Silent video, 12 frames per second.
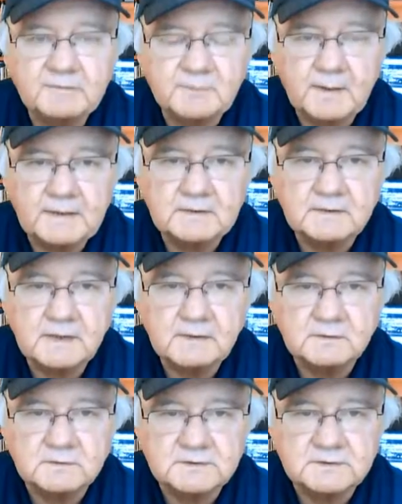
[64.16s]
my
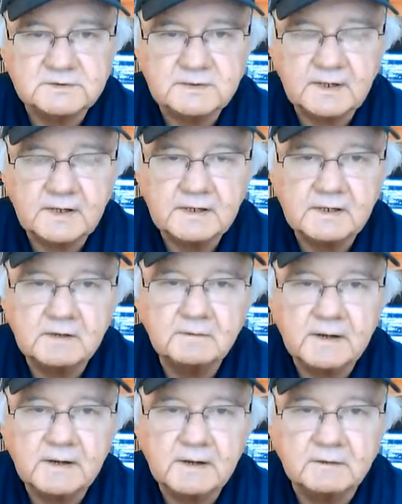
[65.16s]
contenders list today
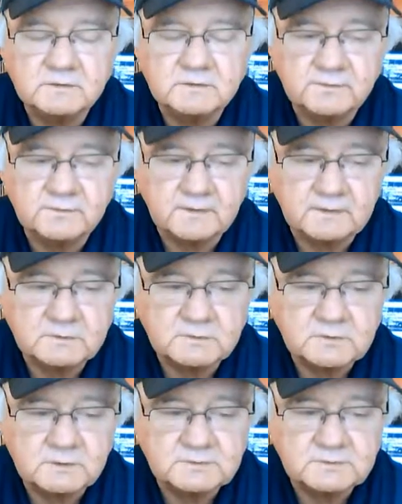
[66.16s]
here at Harrah's Philly,
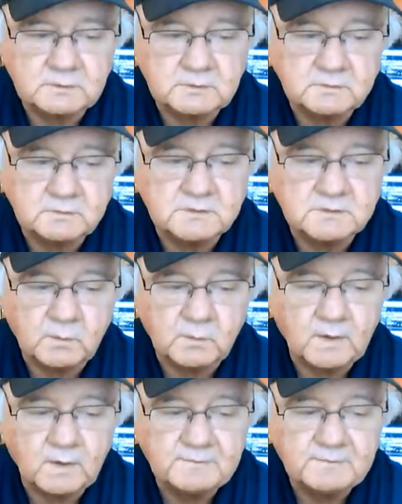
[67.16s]
which also includes number
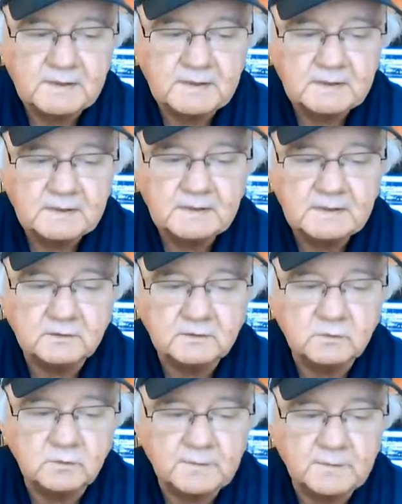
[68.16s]
1, Heat a
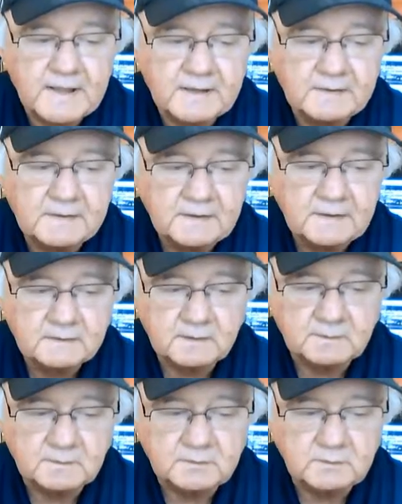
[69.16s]
Cool Man.
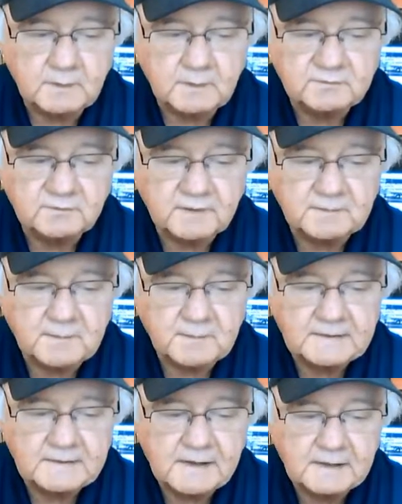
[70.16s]
Number 2, Upfront
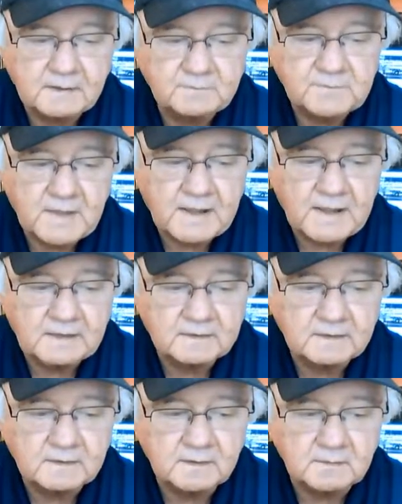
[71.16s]
Mindale.
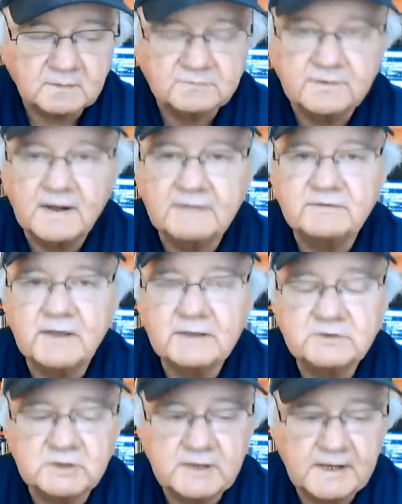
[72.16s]
And number 5,
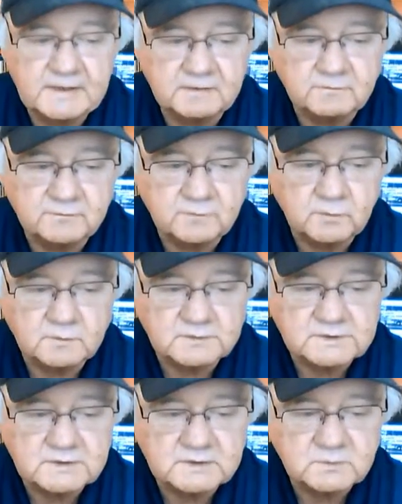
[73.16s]
Educated
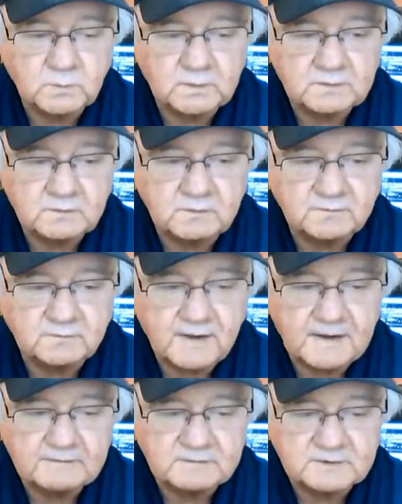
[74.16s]
Fool
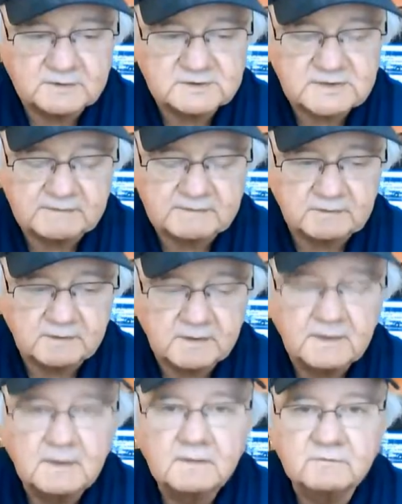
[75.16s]
6125 in the 7th
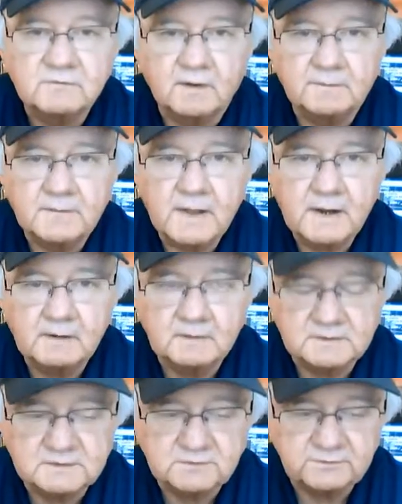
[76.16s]
from
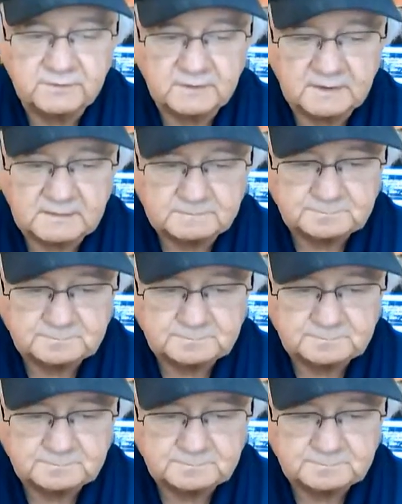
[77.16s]
Harrah's Philly.